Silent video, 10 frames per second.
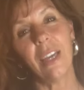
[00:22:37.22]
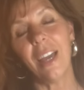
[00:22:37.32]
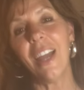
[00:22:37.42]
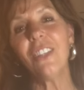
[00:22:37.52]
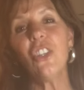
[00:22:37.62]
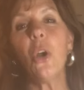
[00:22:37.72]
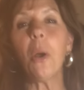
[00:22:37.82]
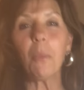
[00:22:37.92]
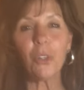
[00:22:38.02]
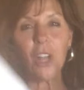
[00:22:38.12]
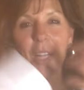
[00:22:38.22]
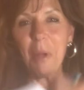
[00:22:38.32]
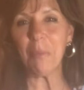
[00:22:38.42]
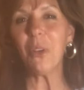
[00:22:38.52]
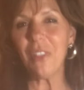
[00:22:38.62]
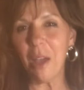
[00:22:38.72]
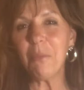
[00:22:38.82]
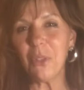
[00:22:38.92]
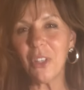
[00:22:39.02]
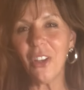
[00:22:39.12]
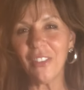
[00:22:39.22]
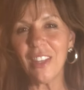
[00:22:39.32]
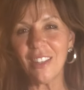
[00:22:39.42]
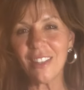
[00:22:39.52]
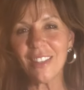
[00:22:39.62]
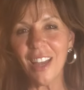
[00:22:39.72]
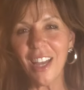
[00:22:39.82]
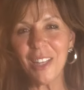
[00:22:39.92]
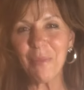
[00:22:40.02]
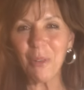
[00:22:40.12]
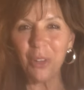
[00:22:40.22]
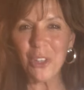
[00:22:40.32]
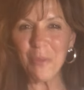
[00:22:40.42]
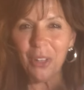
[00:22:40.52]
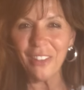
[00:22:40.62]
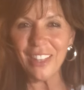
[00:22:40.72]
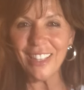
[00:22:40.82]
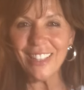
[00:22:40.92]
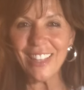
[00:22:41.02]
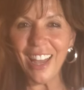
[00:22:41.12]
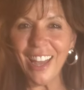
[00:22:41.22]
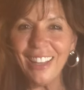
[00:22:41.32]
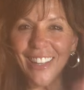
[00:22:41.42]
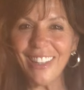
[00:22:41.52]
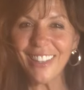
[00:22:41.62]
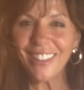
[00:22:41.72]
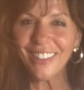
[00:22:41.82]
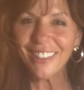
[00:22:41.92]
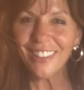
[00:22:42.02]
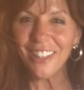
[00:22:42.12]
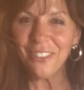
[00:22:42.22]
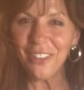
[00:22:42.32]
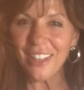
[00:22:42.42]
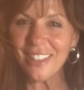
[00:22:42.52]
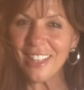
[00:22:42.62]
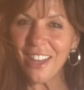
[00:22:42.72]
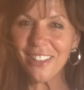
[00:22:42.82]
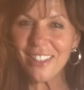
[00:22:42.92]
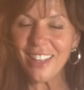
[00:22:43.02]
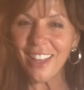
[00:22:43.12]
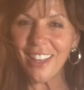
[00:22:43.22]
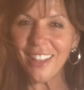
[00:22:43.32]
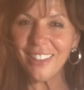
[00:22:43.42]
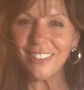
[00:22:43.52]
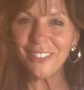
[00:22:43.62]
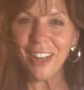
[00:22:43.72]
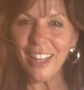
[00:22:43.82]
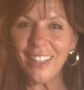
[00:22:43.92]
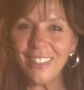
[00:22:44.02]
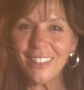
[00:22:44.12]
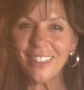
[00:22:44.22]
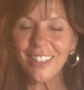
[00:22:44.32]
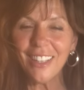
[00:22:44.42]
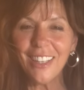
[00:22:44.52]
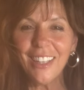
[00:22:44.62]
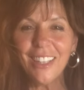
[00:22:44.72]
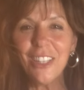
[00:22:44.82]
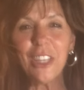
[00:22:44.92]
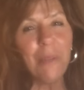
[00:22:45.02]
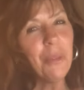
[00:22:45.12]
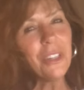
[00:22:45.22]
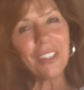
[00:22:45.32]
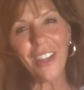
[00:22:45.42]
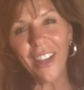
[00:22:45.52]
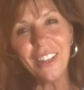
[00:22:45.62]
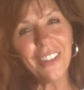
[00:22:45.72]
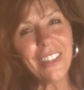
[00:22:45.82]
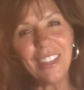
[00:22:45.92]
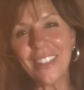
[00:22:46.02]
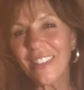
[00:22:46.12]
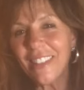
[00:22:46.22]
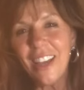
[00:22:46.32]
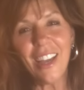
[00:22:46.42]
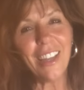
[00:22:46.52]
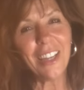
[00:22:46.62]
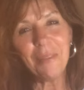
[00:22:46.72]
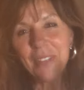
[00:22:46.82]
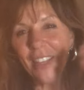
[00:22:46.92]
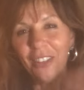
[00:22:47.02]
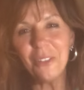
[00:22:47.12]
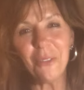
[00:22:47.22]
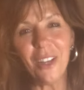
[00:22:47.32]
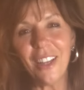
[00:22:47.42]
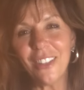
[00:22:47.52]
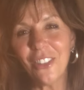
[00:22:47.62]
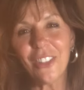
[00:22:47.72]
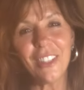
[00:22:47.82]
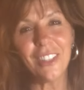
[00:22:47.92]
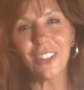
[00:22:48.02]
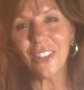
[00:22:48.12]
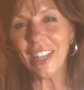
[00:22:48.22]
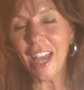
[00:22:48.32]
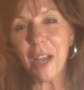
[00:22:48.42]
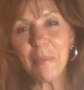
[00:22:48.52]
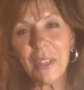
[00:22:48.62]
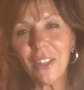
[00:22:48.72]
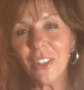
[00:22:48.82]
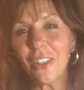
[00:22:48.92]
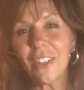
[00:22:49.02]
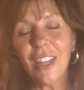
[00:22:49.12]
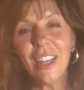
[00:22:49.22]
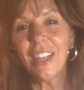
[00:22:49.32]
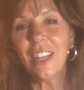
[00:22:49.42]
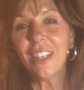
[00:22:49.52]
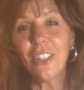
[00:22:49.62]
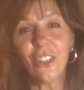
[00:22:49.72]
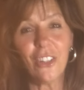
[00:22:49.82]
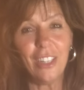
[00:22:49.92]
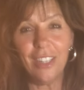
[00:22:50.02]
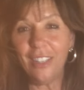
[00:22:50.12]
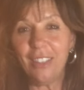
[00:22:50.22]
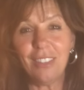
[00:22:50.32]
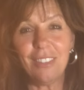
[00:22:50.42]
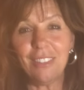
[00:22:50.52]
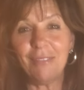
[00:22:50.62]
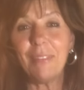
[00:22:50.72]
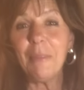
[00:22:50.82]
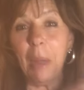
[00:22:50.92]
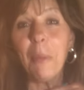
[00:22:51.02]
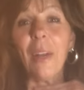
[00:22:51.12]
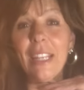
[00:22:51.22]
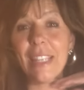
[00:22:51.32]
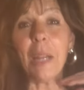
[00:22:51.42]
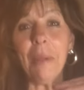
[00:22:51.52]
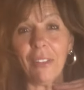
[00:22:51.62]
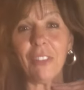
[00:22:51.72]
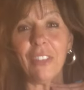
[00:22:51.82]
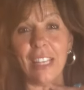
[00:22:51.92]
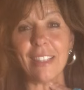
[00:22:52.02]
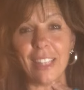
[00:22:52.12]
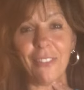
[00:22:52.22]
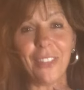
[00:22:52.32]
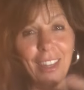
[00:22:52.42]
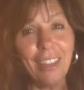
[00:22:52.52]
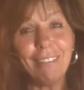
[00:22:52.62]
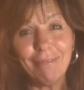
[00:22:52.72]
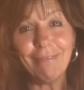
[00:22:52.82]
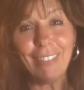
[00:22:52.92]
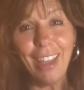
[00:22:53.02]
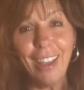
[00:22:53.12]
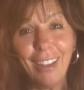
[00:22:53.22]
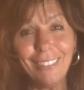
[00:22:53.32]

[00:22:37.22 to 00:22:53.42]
And you know, we're talking about putting that beauty on the inside, but what you put on the inside affects the outside, right? You keep putting God on the inside. I'm telling you what, you're going to look happier. You're going to, remember what I said about the facelift thing? Yeah,